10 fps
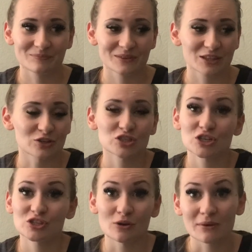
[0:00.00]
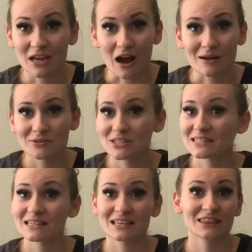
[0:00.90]
there's just so many options.
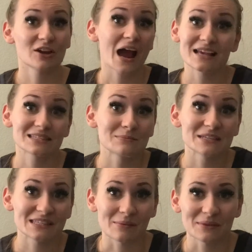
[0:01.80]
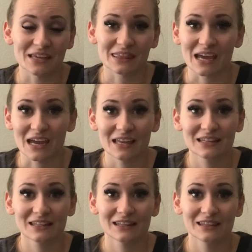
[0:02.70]
There has to be something that
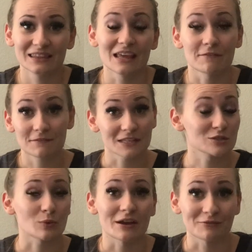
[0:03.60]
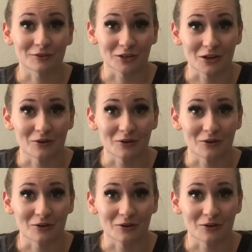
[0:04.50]
fits right for you.